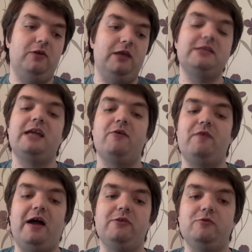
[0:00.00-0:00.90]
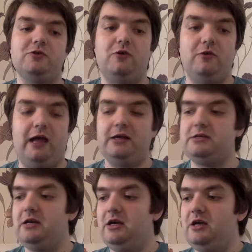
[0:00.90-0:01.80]
it's now for adults and all that.
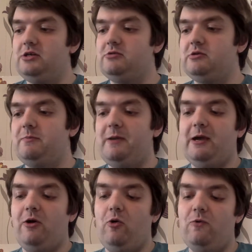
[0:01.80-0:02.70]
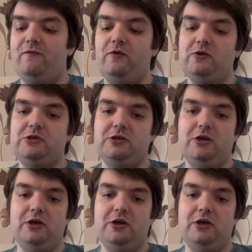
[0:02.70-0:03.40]
So it was a big whole fuss.